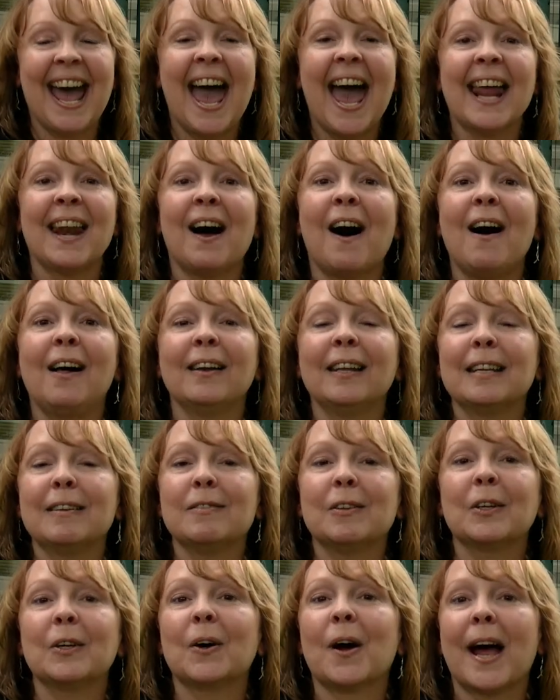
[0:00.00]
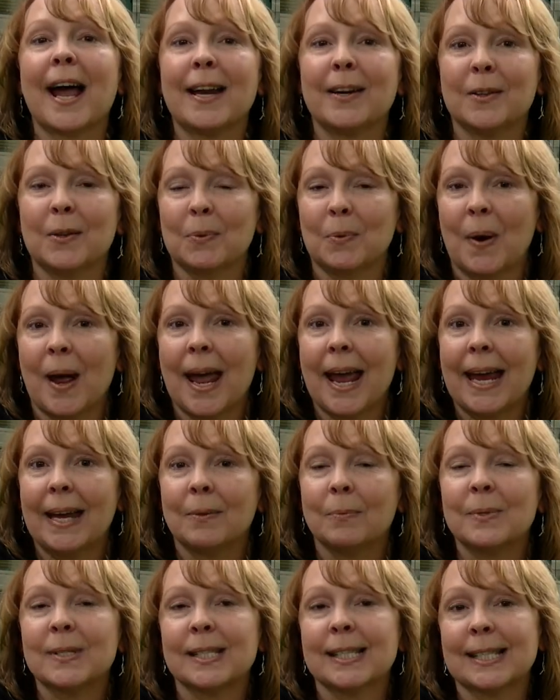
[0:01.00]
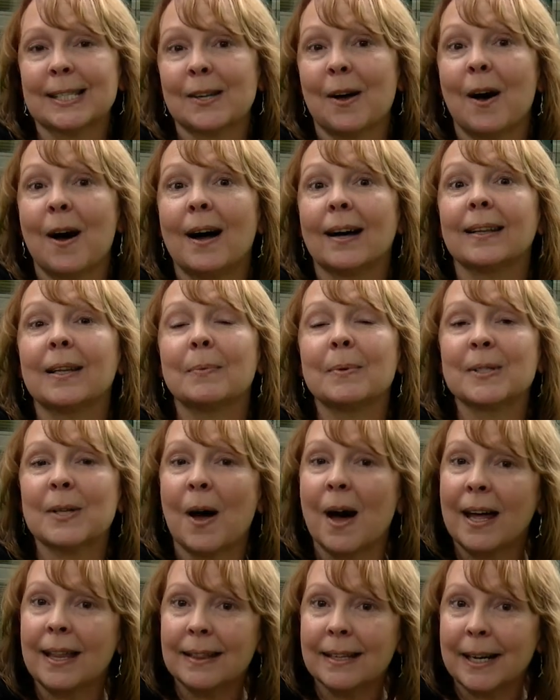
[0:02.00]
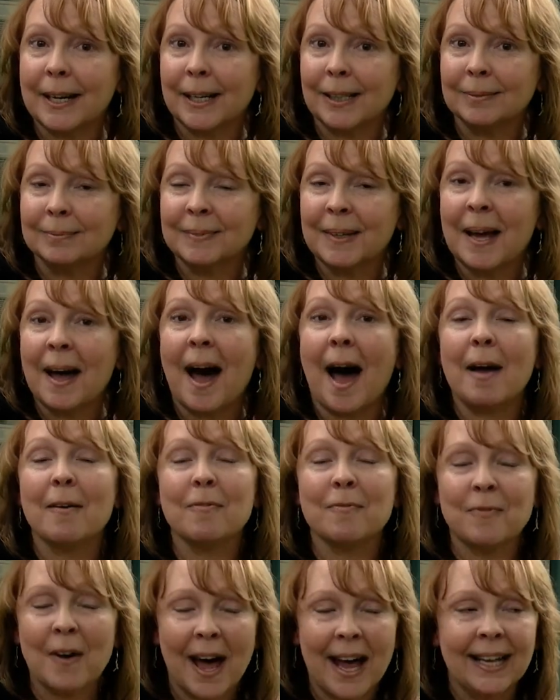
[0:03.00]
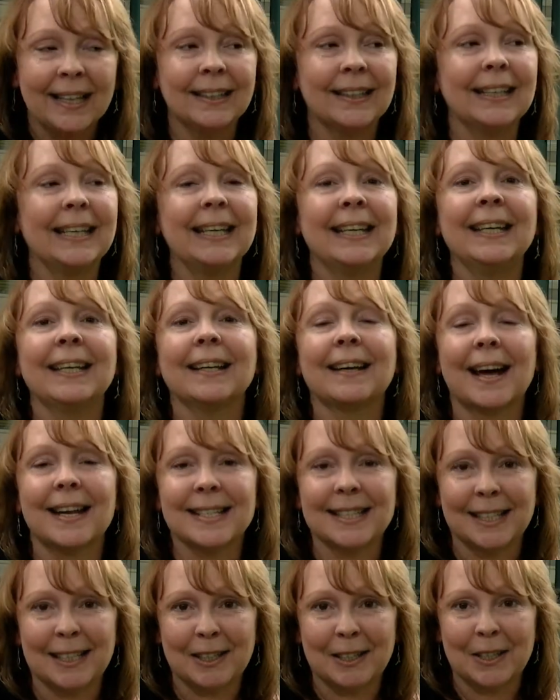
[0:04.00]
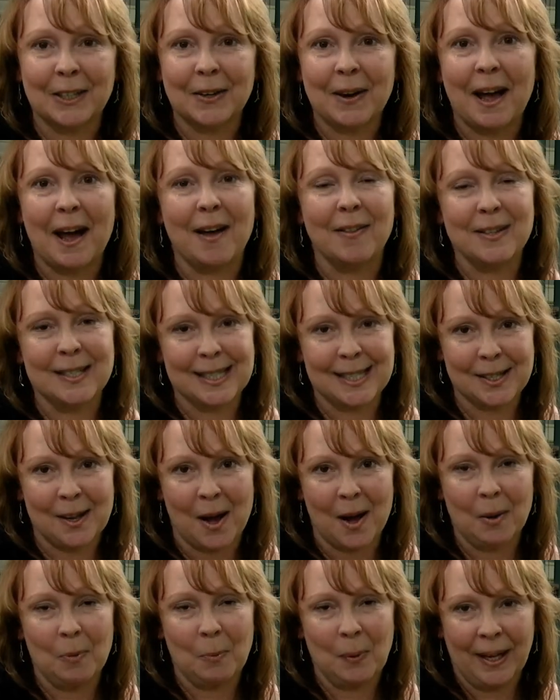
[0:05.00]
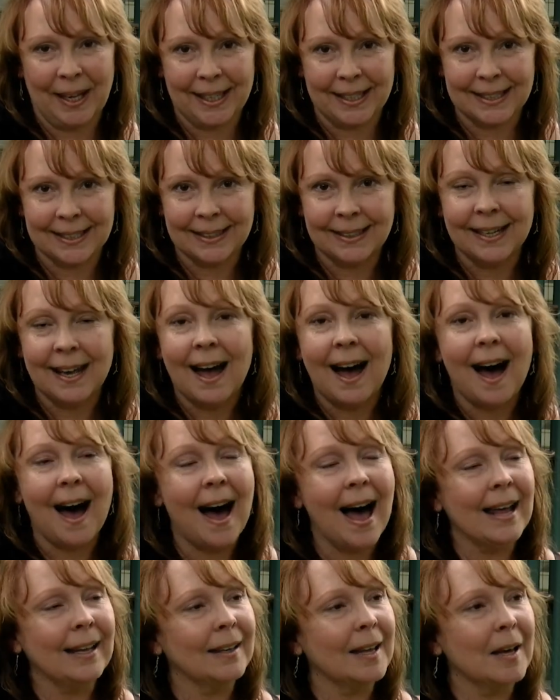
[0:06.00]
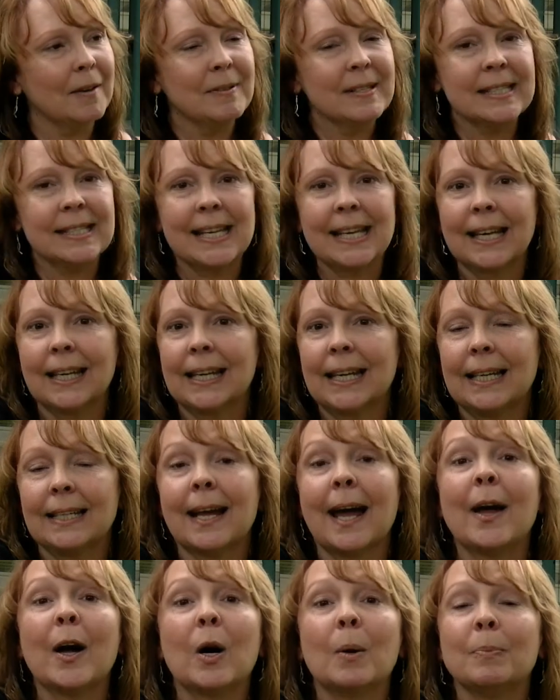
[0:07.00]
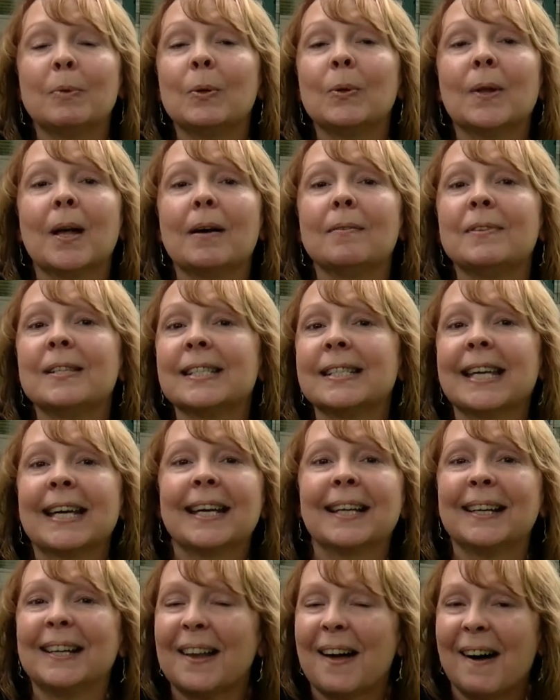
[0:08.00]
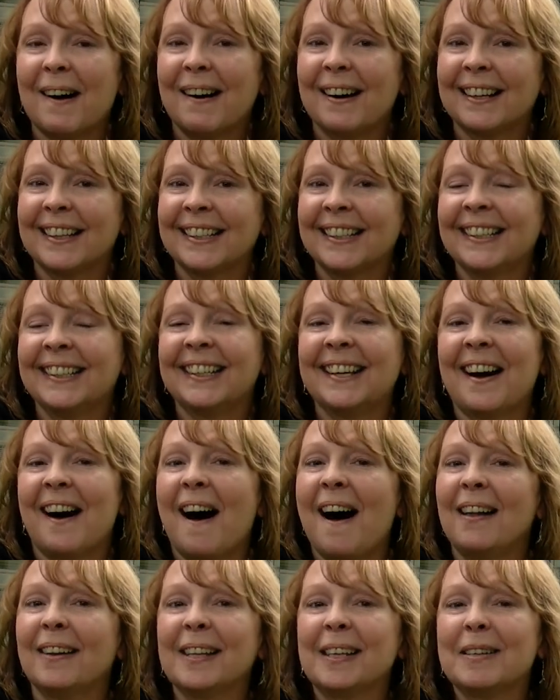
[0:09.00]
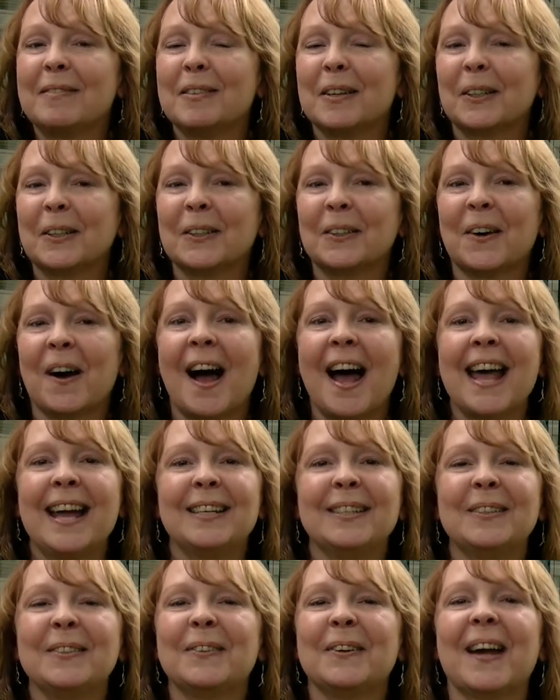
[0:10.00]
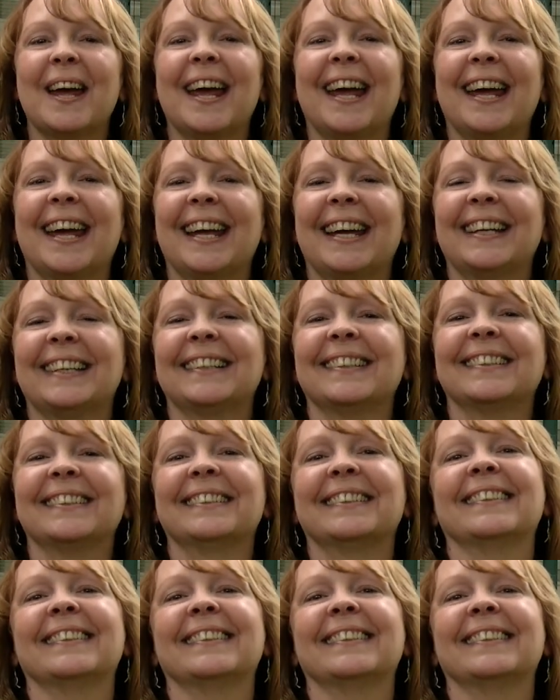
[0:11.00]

and I'll Leave the Cryin' the Rain was a song that was on there. I finally got to hear how the song went. I love singing it, and I hope you love singing along. I'll Leave the Cryin' to the Rain.